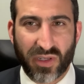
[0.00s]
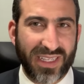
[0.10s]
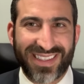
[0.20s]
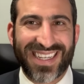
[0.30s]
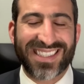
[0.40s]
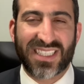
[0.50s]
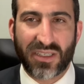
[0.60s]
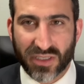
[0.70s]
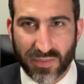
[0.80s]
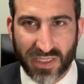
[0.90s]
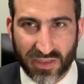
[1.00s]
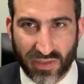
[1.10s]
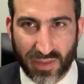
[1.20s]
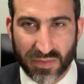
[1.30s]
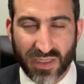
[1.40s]
and the next day you're committing
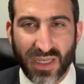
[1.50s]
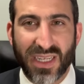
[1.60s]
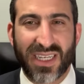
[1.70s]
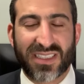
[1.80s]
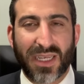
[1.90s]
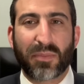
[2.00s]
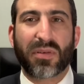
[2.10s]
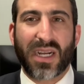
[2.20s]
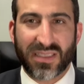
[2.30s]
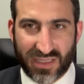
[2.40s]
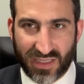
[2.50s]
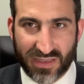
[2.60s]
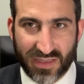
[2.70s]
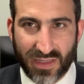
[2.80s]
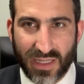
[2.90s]
crimes. It's a process.